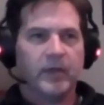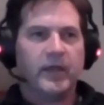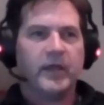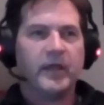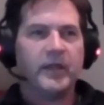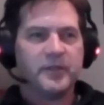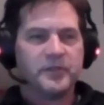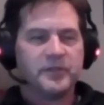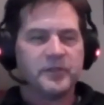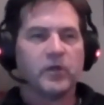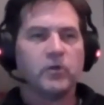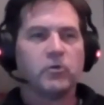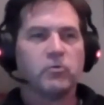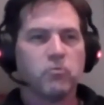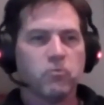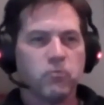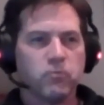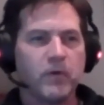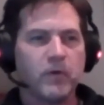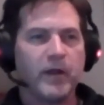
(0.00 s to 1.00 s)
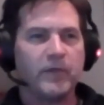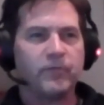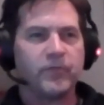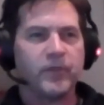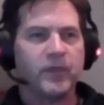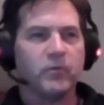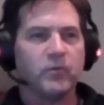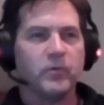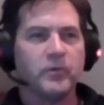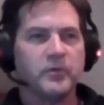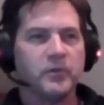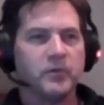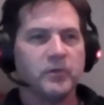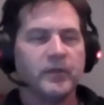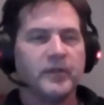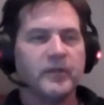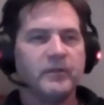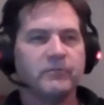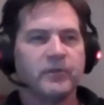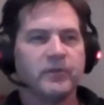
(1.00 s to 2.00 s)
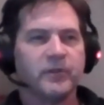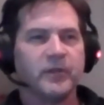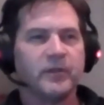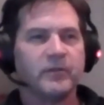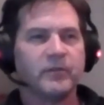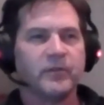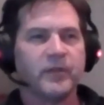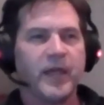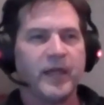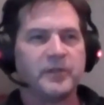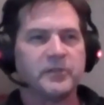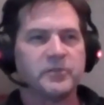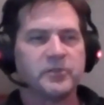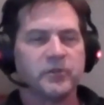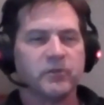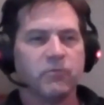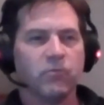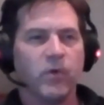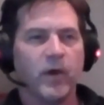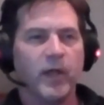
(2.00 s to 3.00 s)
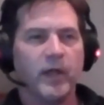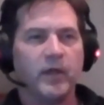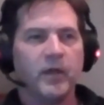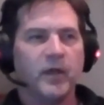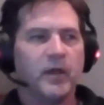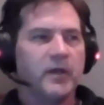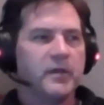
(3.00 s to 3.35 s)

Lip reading: It is a great thing when you leave it in that sort of way.